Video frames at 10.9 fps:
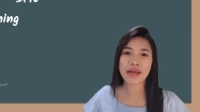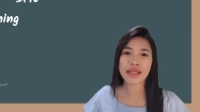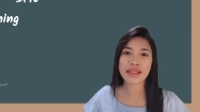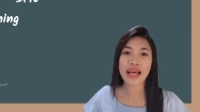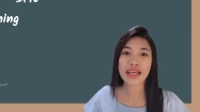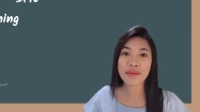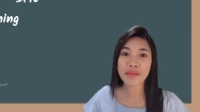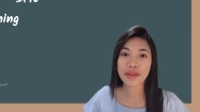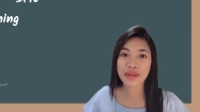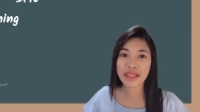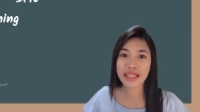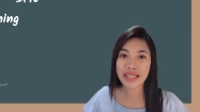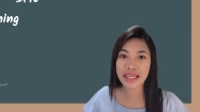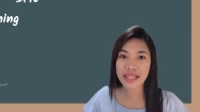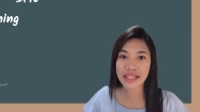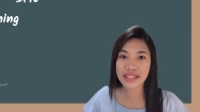but I am already
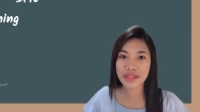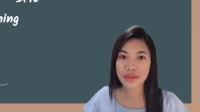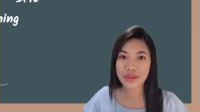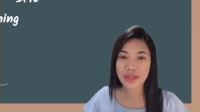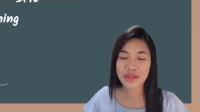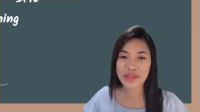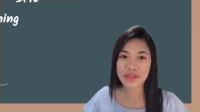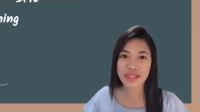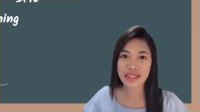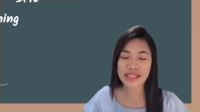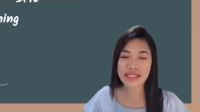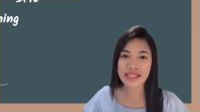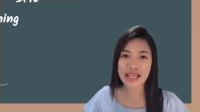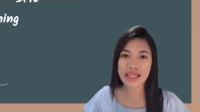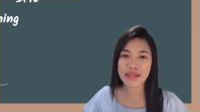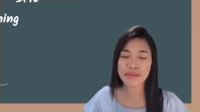here in Tokyo during this
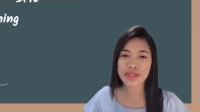time,